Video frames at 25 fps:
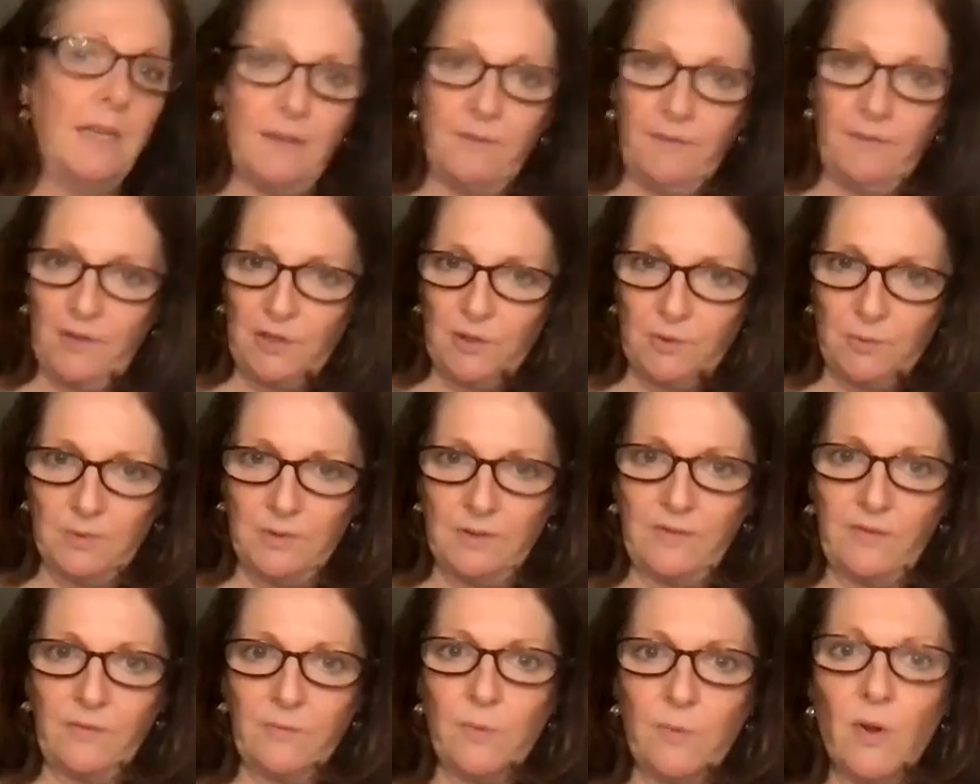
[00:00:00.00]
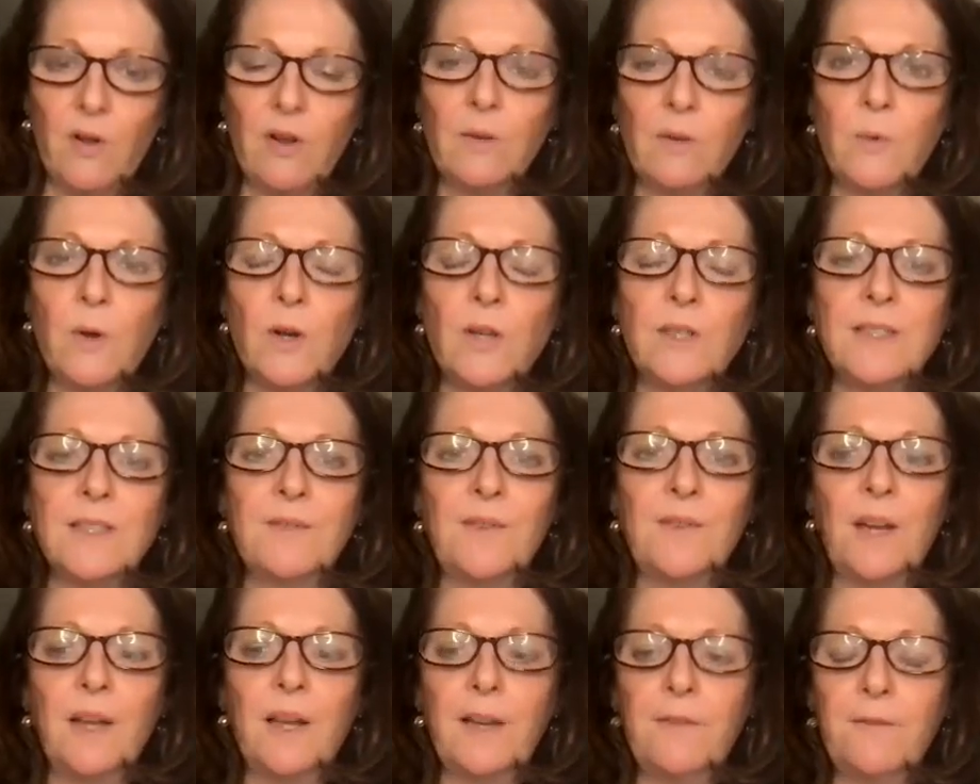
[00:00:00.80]
individuals from all walks
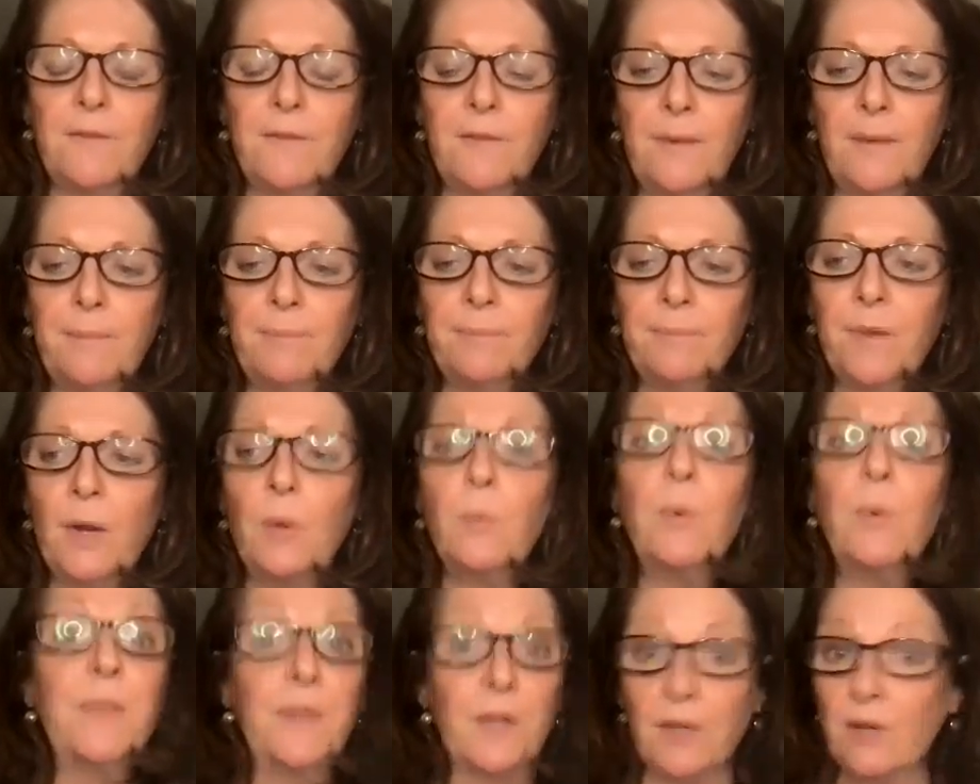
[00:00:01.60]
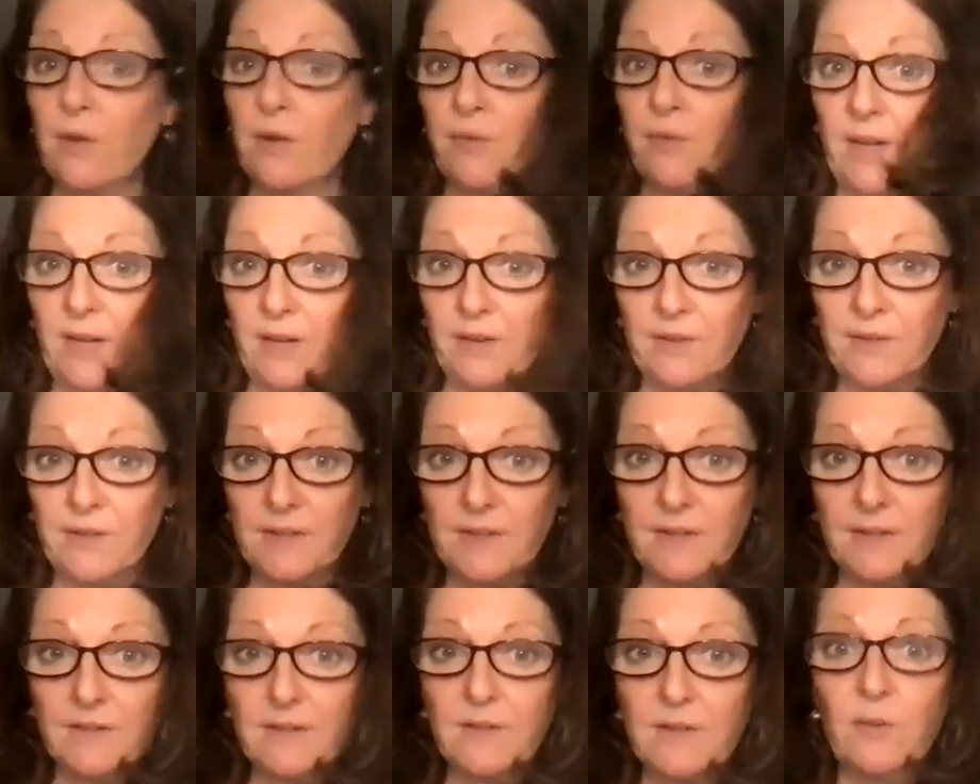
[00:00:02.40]
of life with their
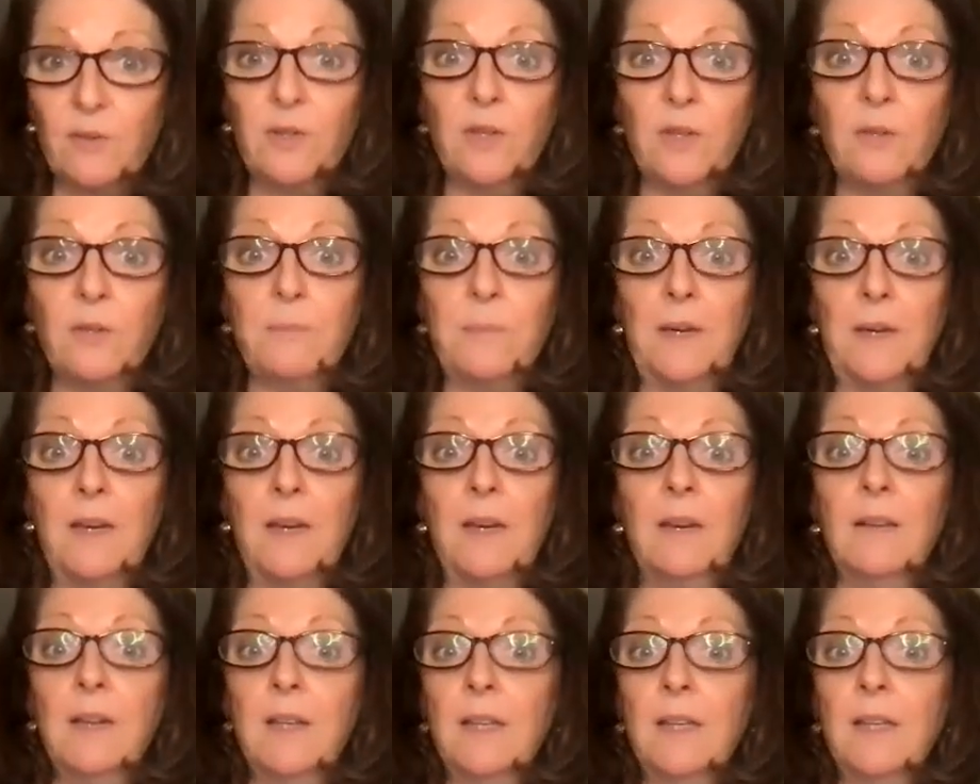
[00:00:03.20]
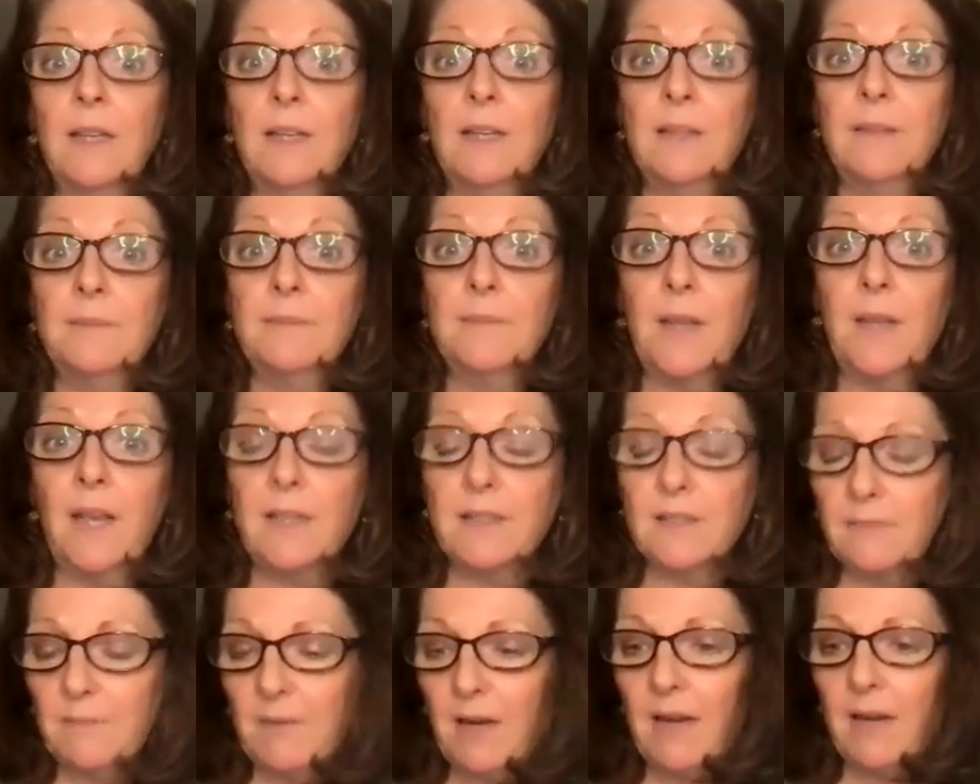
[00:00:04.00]
careers. So it could be,
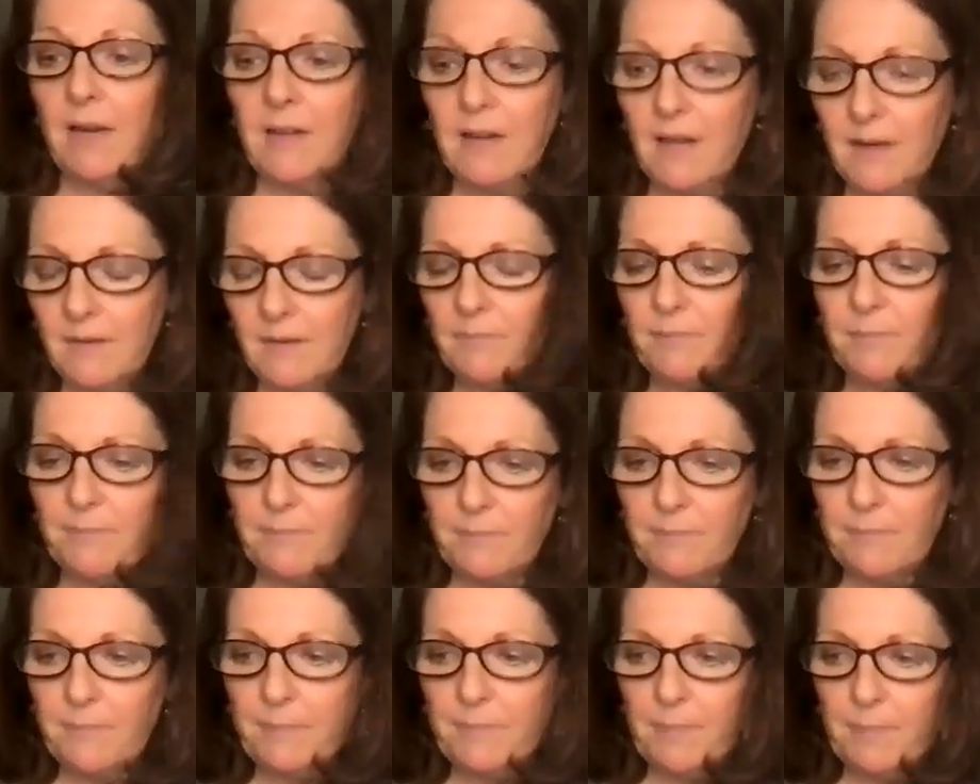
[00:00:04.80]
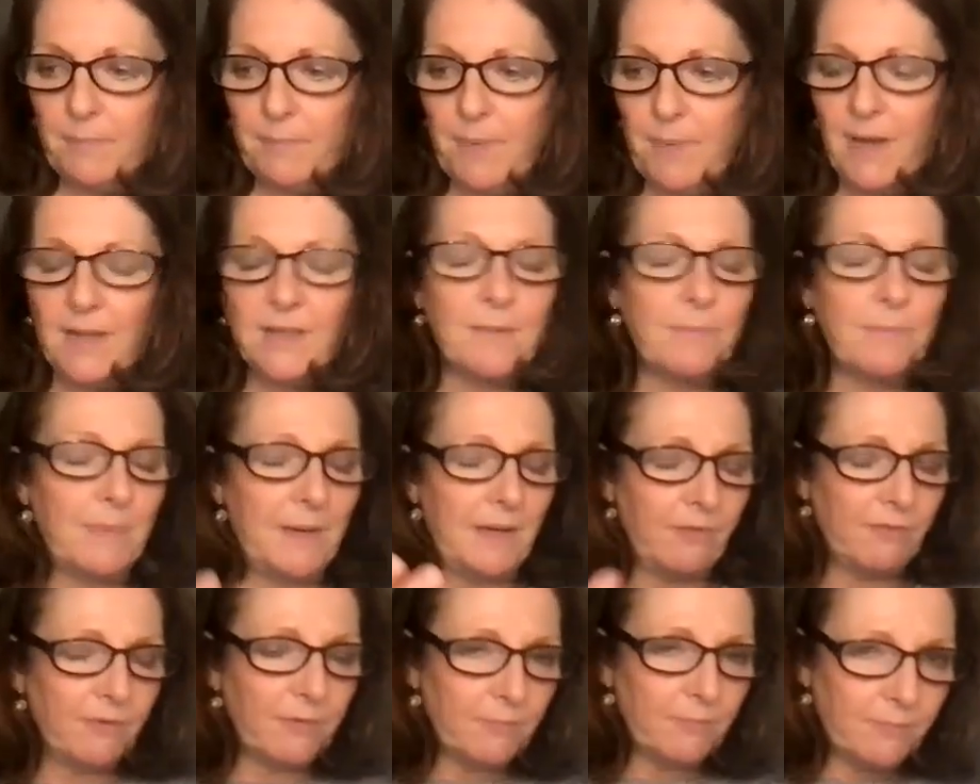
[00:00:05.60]
and I'm
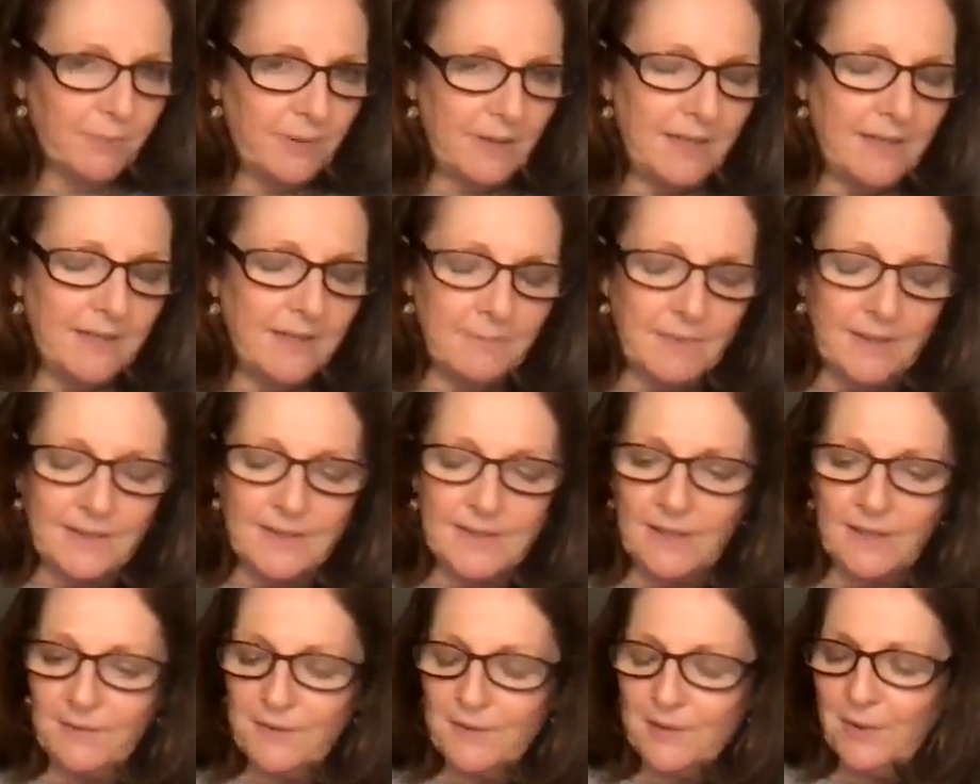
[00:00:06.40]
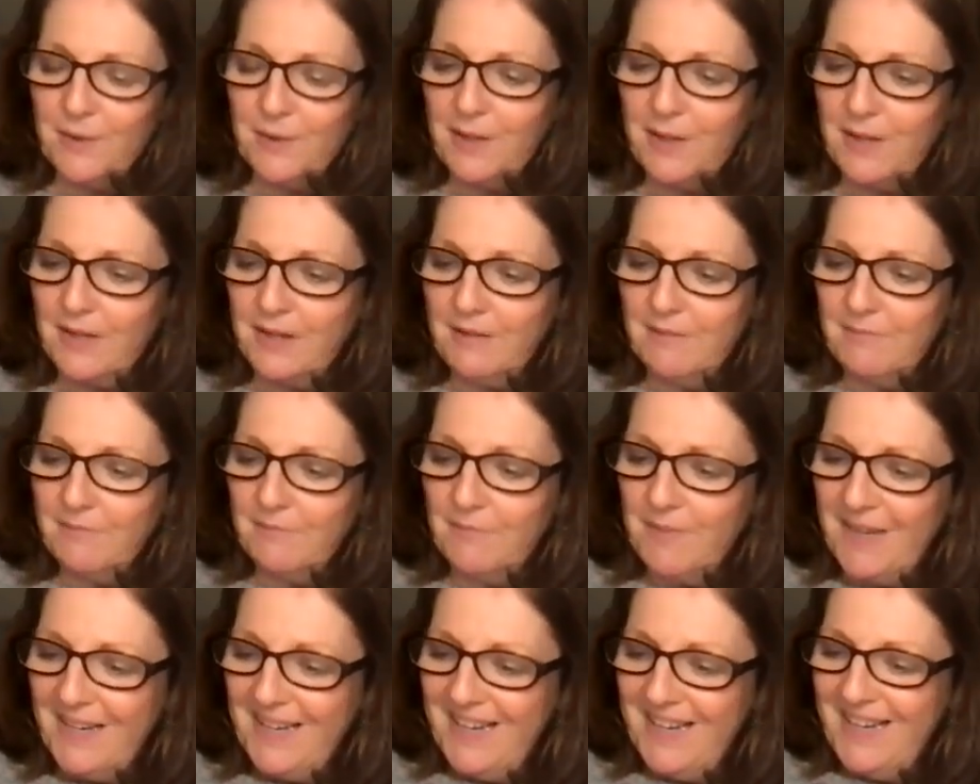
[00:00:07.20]
possibly repeating myself, so I
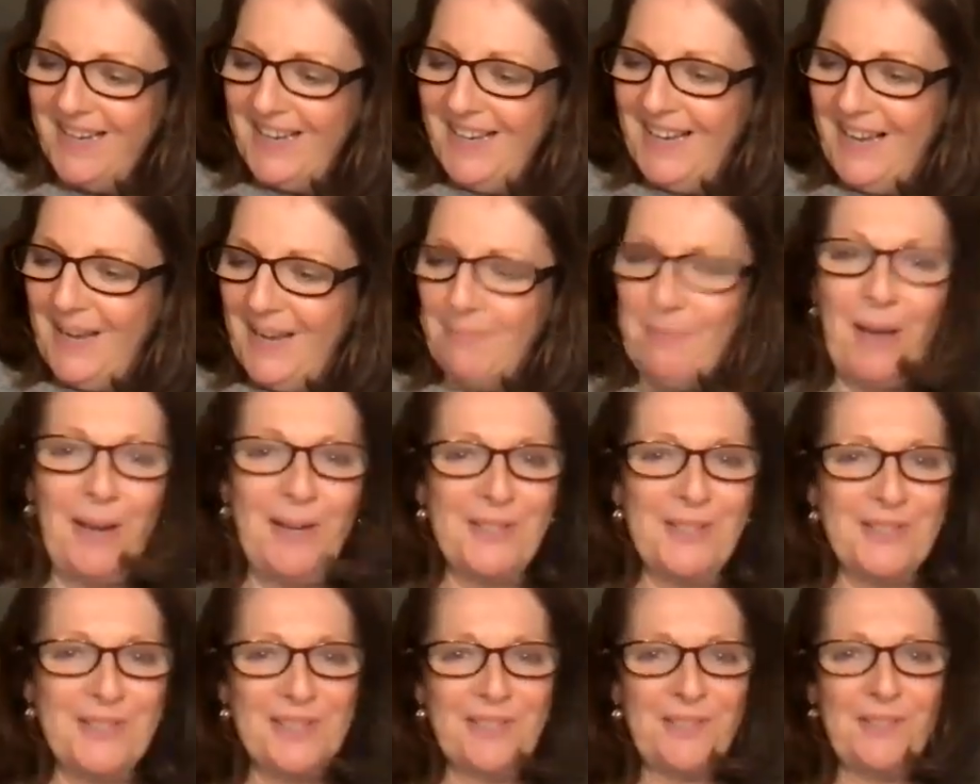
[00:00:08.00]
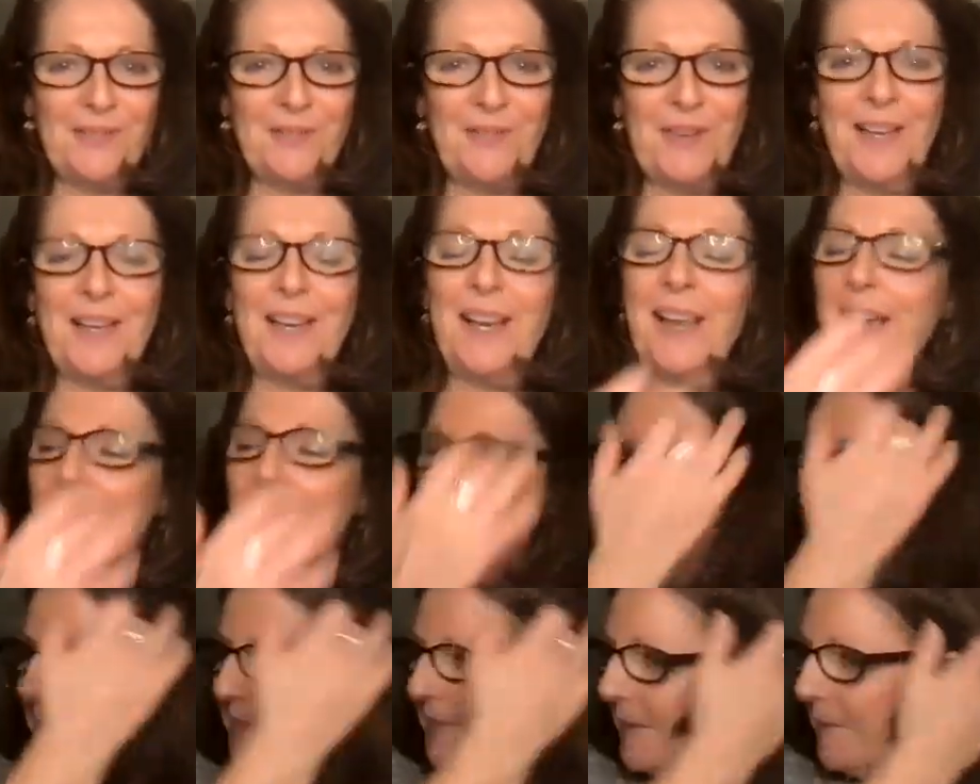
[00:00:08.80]
apologize if I
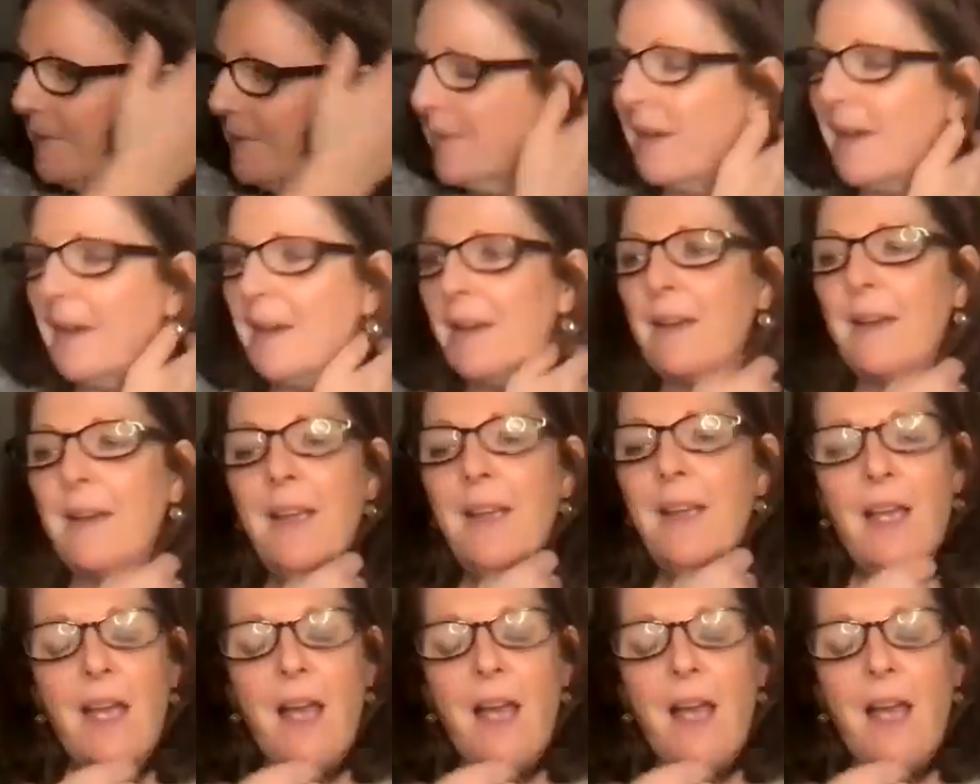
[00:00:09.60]
am,